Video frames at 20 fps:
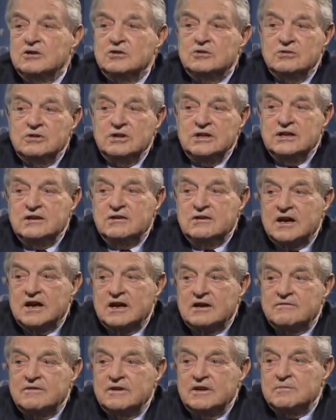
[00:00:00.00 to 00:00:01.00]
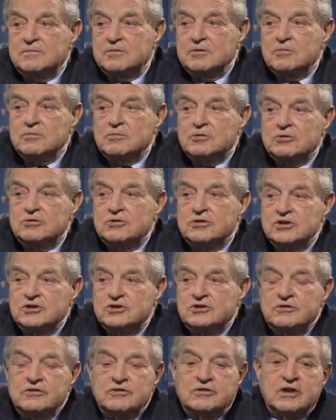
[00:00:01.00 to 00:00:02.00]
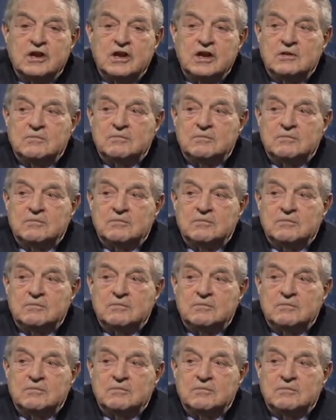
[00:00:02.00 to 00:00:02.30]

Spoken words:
to near equilibrium conditions